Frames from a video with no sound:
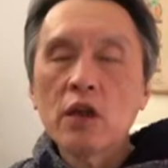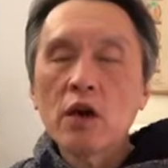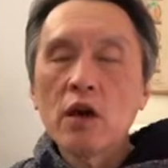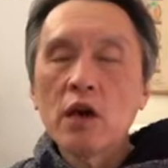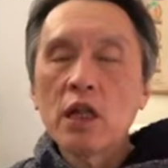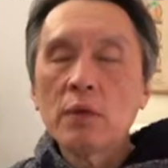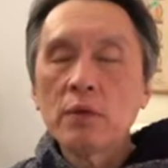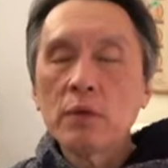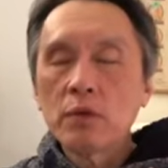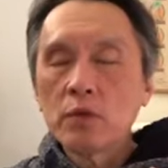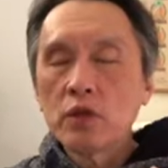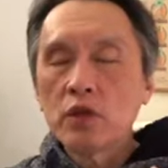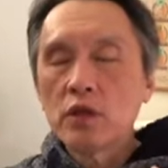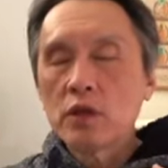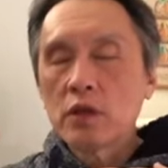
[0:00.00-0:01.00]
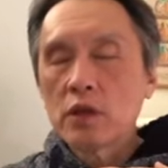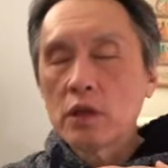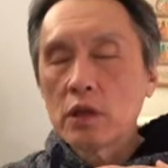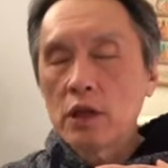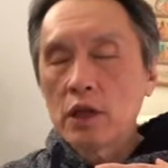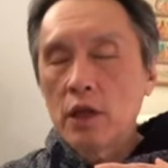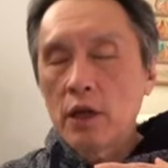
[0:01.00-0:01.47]
element, which is
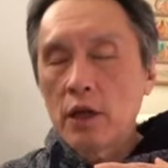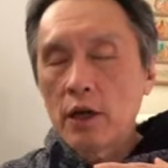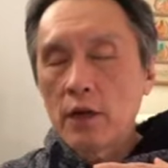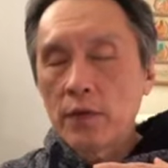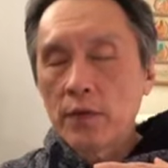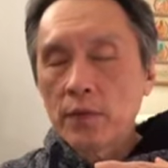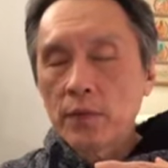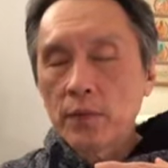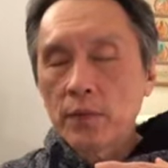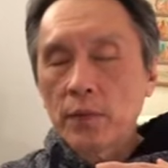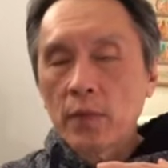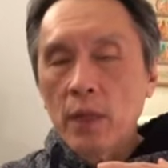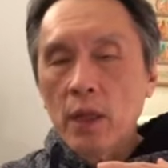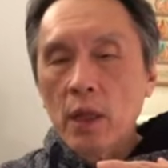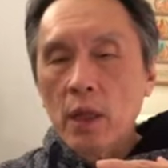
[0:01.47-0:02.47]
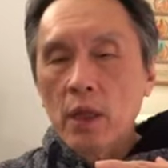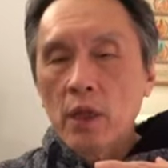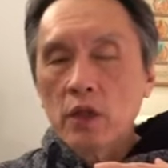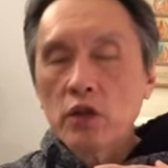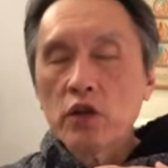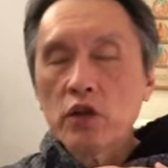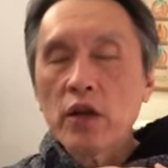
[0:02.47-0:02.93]
the
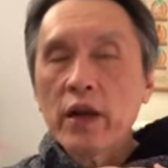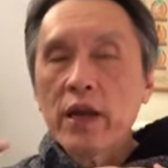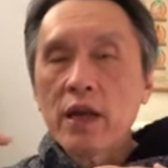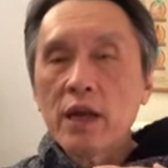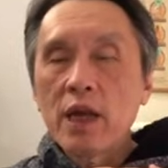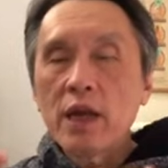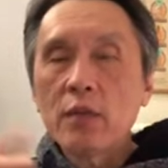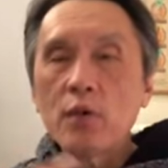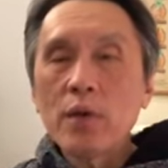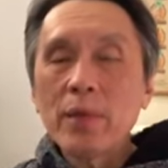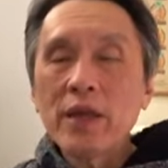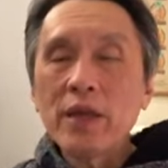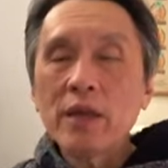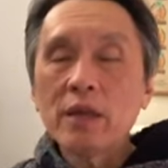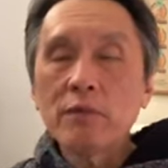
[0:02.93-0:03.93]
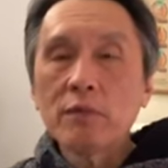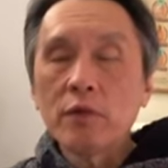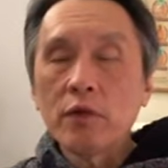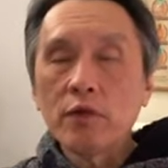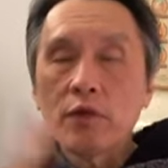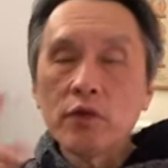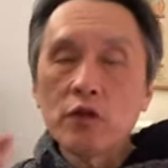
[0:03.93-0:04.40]
strength and momentum, or
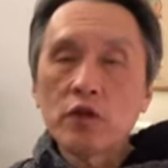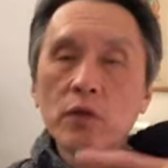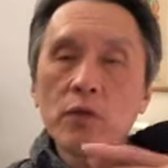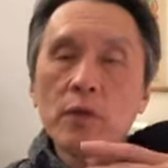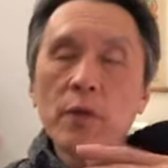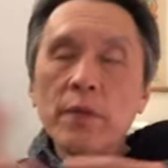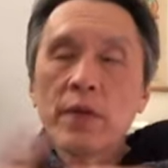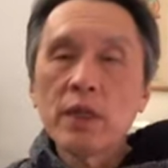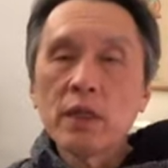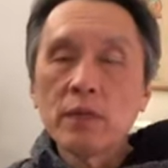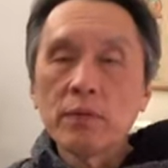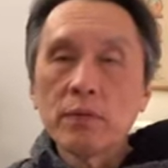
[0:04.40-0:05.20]
force or momentum.